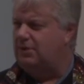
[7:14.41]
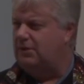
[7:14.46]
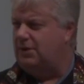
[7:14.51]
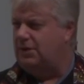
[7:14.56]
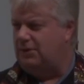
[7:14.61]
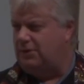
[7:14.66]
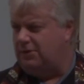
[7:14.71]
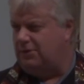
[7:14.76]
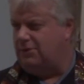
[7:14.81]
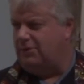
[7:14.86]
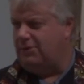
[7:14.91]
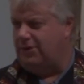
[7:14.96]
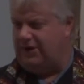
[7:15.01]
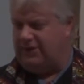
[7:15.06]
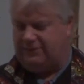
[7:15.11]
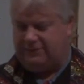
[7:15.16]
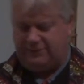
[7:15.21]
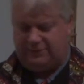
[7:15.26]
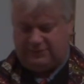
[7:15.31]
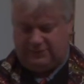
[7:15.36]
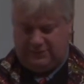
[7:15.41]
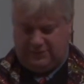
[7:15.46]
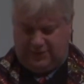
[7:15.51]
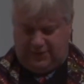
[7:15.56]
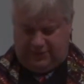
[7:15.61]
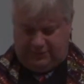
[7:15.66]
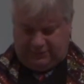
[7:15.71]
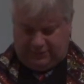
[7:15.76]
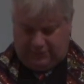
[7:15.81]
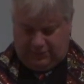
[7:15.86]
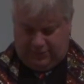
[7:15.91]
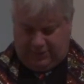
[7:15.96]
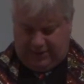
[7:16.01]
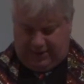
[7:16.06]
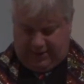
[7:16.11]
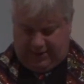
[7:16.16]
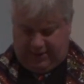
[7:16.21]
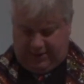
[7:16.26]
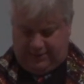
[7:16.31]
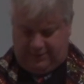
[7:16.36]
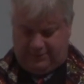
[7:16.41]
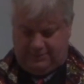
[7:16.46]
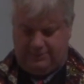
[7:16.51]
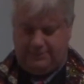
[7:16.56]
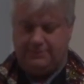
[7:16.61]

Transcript: a little grace is okay.